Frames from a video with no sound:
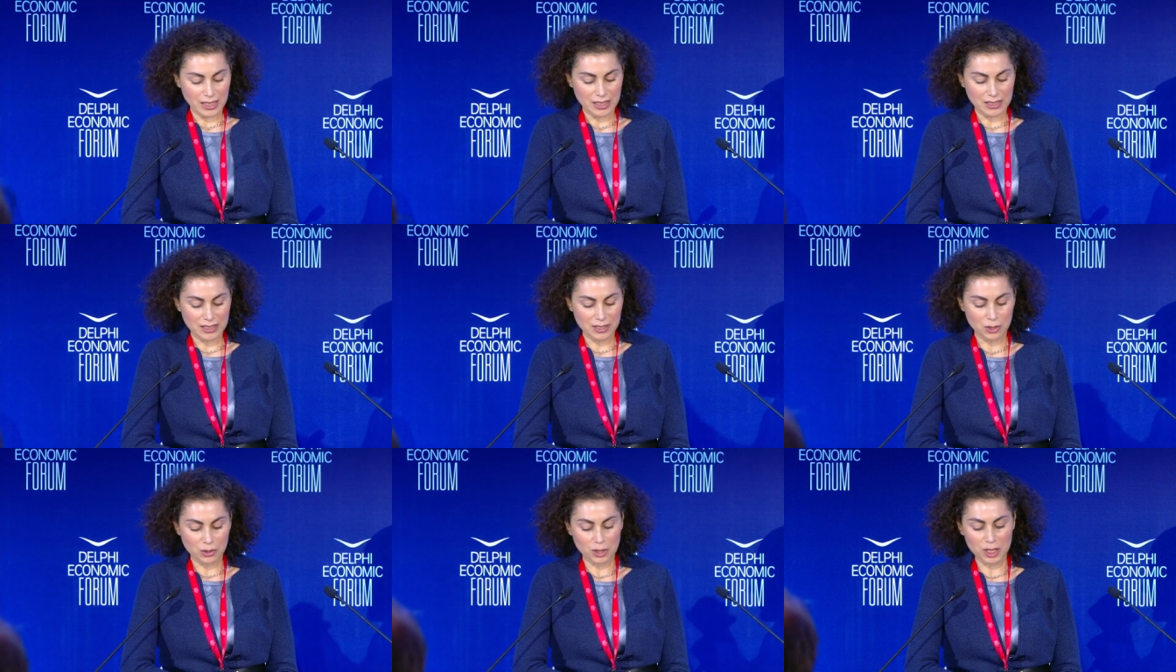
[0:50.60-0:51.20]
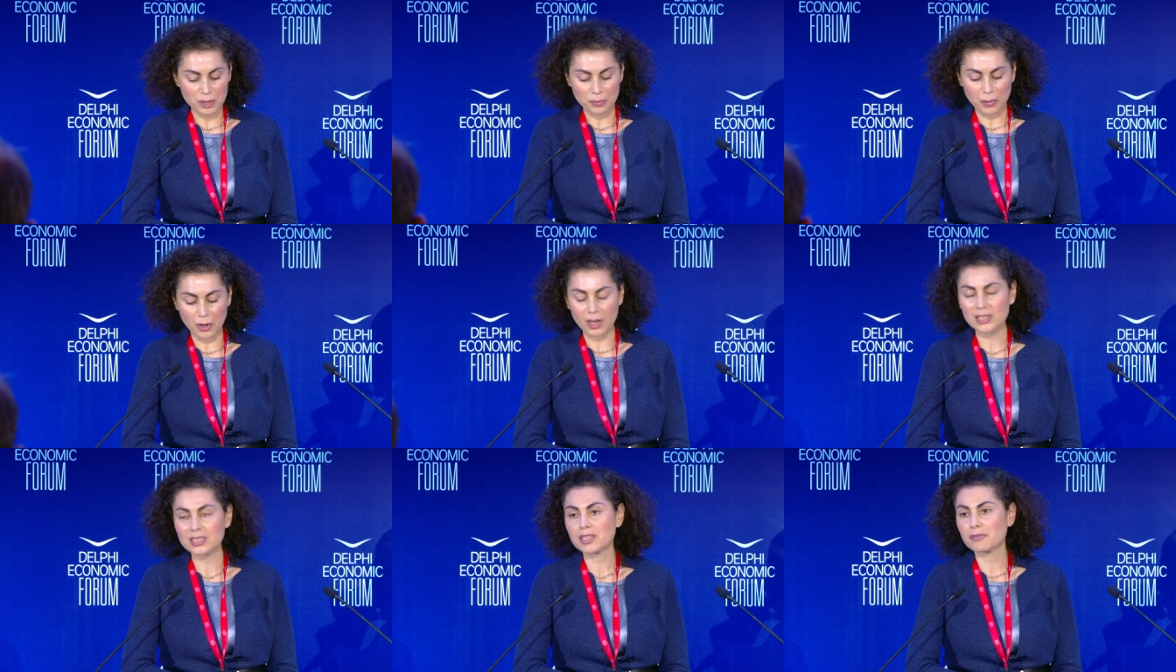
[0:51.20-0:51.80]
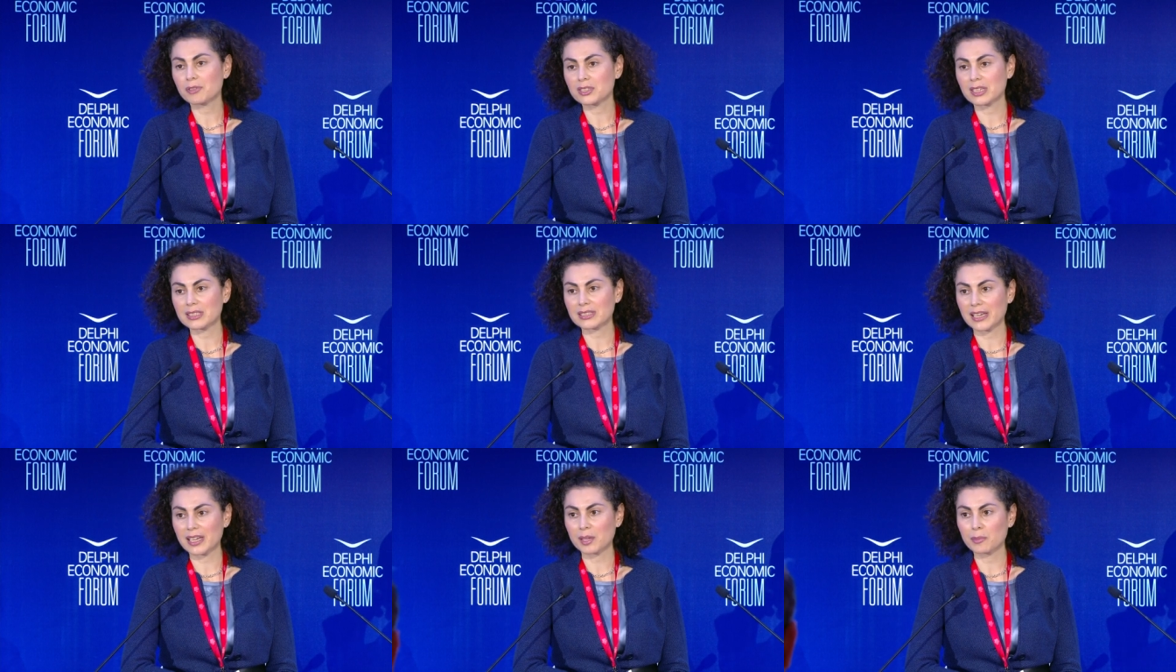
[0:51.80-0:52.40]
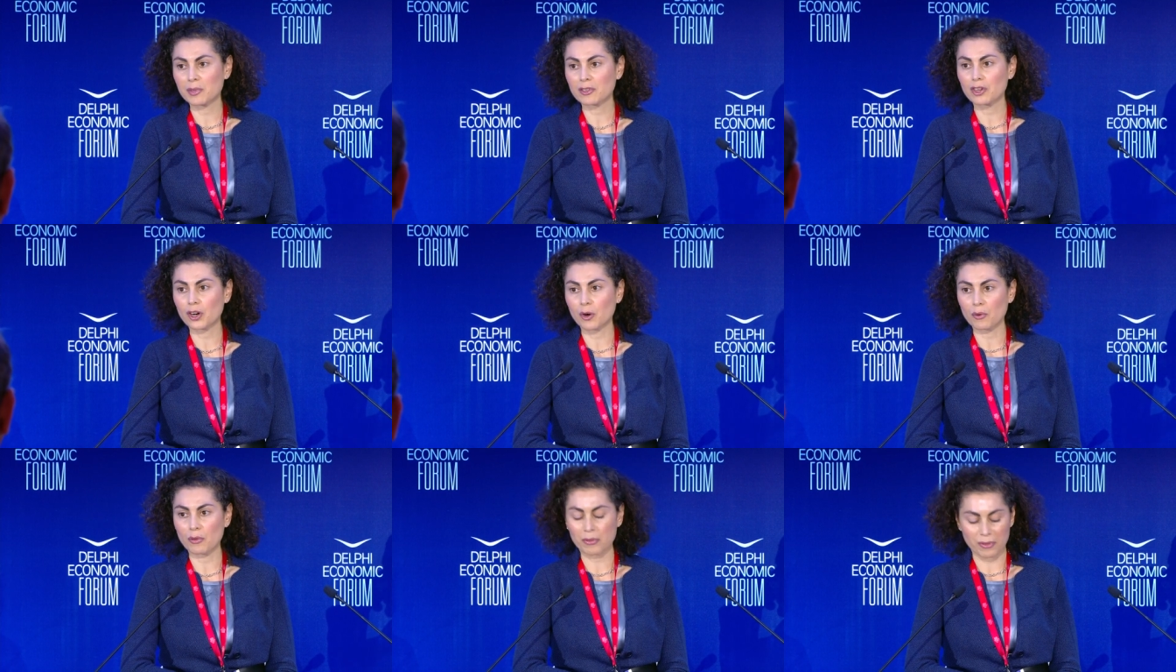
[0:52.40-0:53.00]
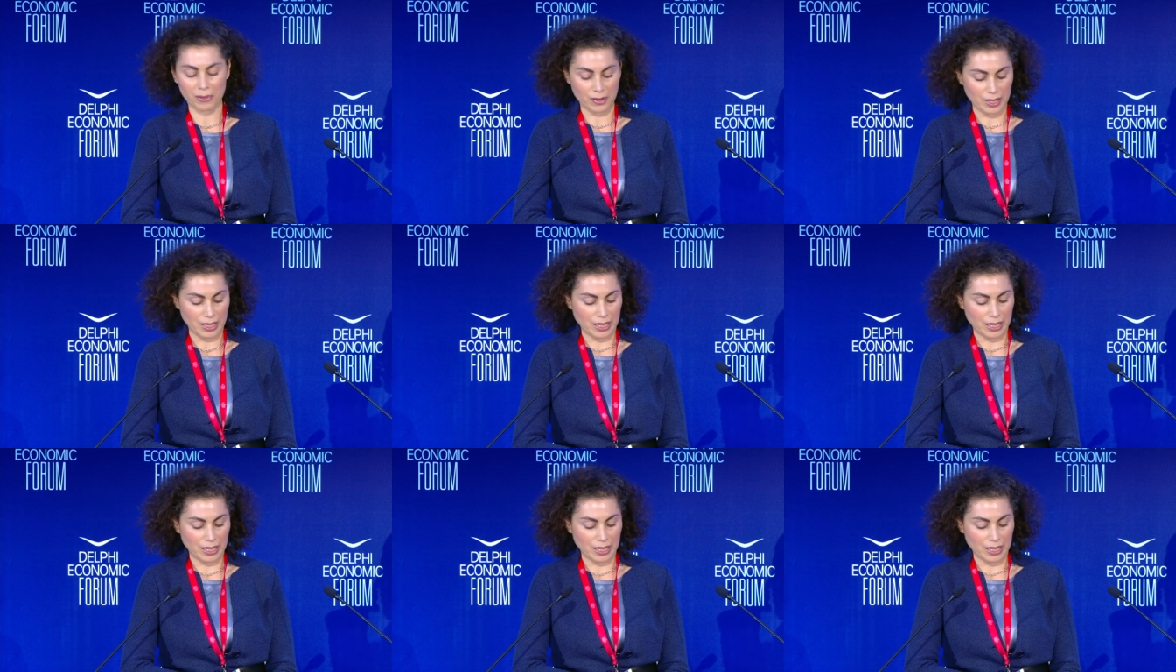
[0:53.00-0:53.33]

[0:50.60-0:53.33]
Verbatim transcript: is tourism policy for sustainable growth.